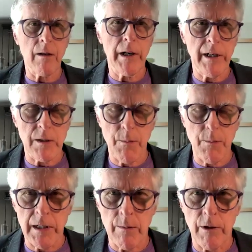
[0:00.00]
little money
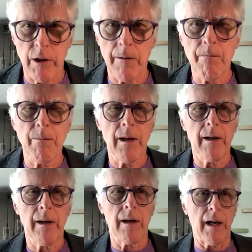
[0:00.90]
as possible,
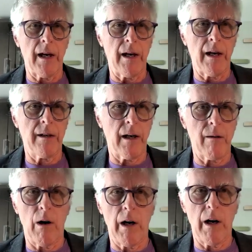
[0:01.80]
and
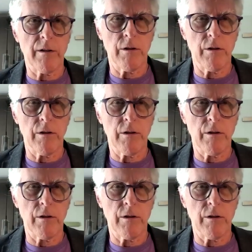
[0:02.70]
I want